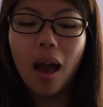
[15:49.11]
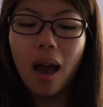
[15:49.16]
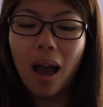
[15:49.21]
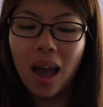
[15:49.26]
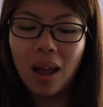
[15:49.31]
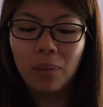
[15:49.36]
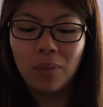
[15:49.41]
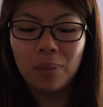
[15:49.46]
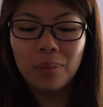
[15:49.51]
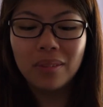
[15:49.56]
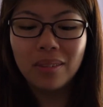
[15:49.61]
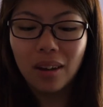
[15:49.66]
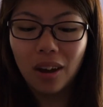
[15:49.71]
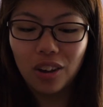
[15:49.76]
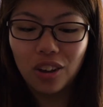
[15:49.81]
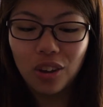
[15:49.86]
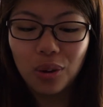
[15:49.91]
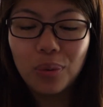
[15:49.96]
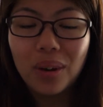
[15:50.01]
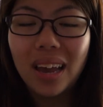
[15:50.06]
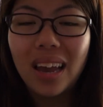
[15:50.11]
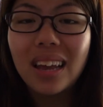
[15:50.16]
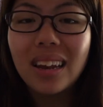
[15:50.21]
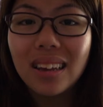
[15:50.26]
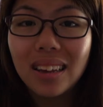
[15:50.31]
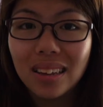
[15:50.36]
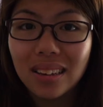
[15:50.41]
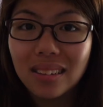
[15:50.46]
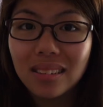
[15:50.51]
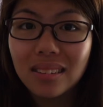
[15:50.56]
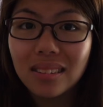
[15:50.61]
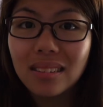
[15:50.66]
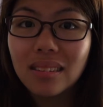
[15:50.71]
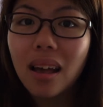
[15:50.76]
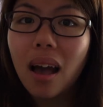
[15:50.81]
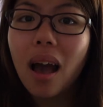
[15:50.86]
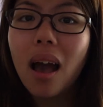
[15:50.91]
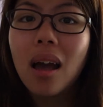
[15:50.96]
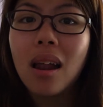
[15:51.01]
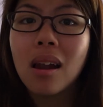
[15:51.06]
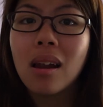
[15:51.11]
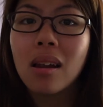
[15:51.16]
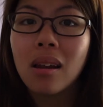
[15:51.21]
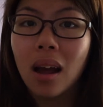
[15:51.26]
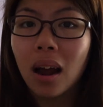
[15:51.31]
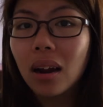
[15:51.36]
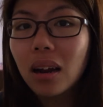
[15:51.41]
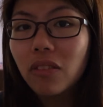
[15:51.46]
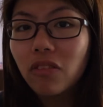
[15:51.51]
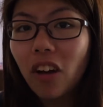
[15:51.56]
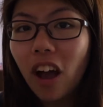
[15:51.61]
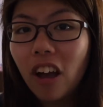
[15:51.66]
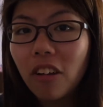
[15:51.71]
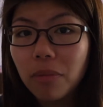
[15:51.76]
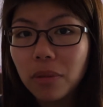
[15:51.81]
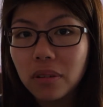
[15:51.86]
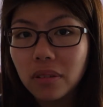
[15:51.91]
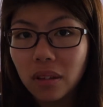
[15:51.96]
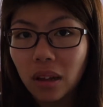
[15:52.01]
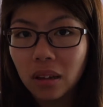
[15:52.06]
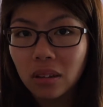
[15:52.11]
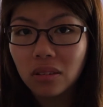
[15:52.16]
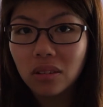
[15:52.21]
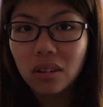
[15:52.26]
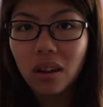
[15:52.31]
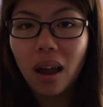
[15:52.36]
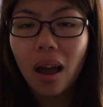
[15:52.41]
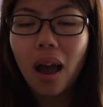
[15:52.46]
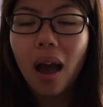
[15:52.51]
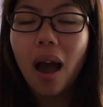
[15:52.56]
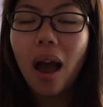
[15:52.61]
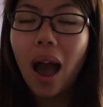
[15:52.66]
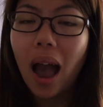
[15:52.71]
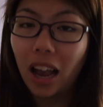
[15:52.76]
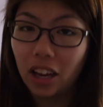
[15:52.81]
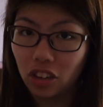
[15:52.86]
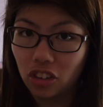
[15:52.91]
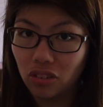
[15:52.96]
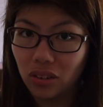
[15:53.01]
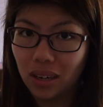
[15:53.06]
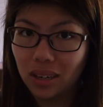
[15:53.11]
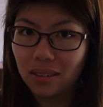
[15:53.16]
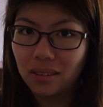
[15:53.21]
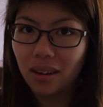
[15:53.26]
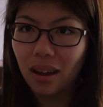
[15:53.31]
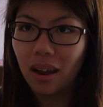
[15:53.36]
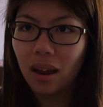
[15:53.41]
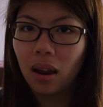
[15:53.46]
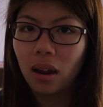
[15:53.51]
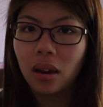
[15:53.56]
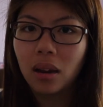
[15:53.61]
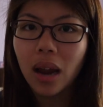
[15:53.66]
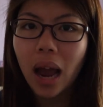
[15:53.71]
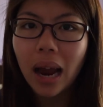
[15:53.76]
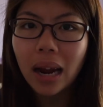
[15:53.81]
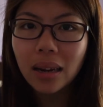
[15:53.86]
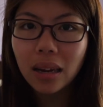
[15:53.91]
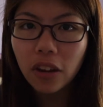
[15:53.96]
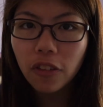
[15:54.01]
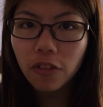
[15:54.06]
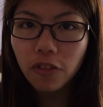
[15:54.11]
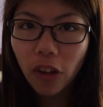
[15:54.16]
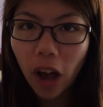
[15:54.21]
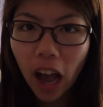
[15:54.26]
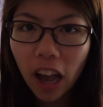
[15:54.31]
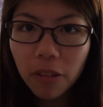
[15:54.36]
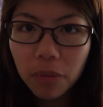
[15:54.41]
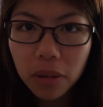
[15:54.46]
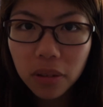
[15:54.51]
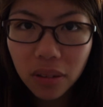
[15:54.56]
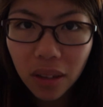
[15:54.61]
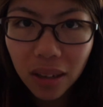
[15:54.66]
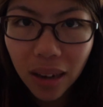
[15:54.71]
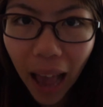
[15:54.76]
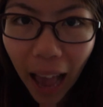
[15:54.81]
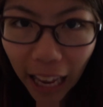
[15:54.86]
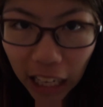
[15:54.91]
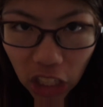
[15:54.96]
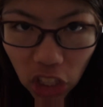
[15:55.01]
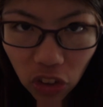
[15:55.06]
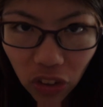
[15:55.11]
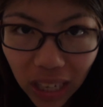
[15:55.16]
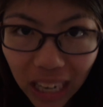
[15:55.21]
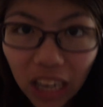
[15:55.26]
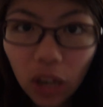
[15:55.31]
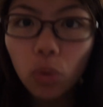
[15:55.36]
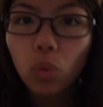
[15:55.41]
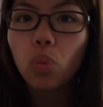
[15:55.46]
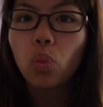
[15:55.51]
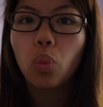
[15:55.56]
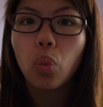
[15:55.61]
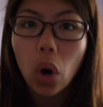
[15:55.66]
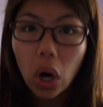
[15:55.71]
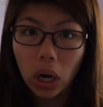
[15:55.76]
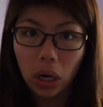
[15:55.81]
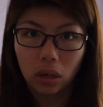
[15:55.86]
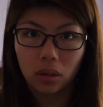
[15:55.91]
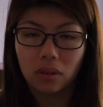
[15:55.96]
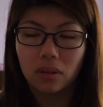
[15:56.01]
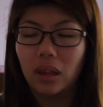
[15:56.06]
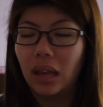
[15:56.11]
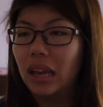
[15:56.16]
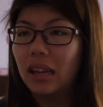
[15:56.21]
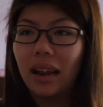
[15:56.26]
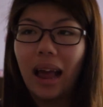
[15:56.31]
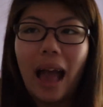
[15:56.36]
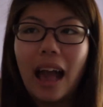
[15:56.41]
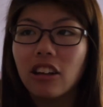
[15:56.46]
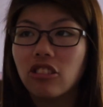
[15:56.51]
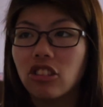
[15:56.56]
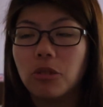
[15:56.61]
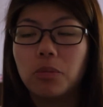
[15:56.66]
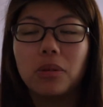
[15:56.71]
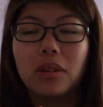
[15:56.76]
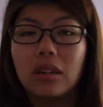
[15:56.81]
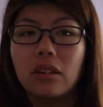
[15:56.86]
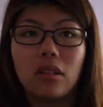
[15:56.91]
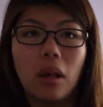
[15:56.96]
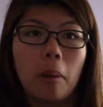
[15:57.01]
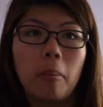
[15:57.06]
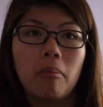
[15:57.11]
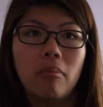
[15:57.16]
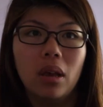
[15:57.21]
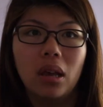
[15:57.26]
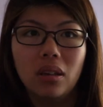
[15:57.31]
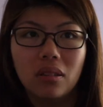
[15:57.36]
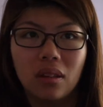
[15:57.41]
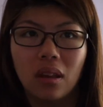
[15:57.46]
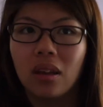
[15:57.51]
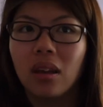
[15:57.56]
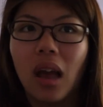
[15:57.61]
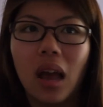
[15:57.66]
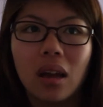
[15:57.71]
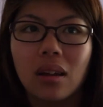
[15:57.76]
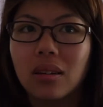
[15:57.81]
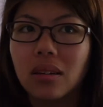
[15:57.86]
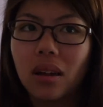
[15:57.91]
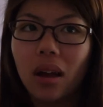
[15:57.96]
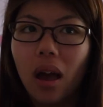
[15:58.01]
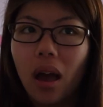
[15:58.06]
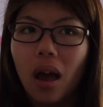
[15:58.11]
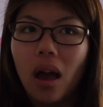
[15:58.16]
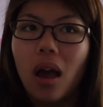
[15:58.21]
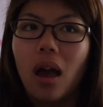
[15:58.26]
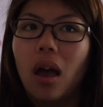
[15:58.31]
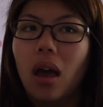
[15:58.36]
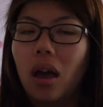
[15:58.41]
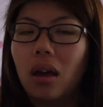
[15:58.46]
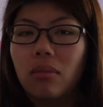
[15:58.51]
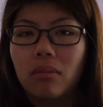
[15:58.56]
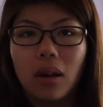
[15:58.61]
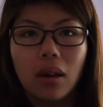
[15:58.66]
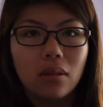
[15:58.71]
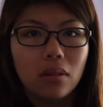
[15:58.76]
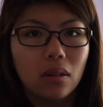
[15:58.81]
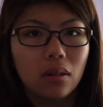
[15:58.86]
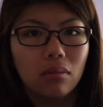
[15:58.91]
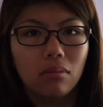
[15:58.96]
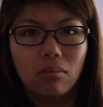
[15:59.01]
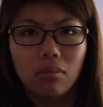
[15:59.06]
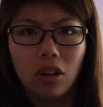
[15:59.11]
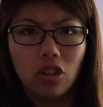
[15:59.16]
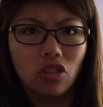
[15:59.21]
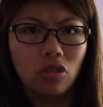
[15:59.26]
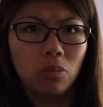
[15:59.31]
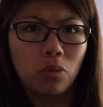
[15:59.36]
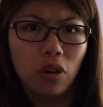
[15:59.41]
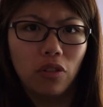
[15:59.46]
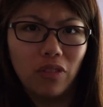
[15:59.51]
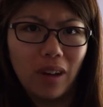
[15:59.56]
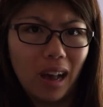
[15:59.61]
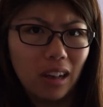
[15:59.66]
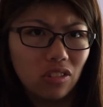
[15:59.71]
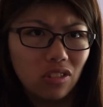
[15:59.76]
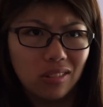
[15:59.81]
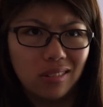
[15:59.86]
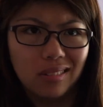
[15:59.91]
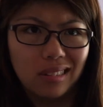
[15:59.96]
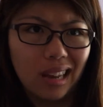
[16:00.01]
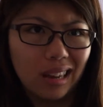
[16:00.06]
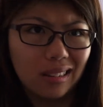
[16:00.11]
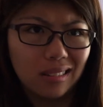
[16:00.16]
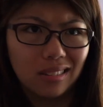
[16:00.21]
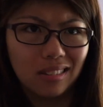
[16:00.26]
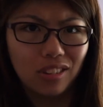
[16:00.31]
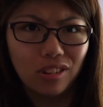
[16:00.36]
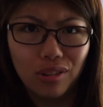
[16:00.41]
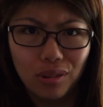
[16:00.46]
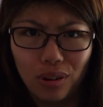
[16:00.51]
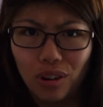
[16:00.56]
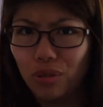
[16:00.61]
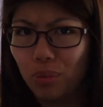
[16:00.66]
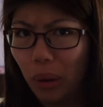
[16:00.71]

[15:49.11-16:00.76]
And let me tell you, it is 95% accurate. 95% accurate. It works. It actually predicts amazing, and it makes it much more faster text too as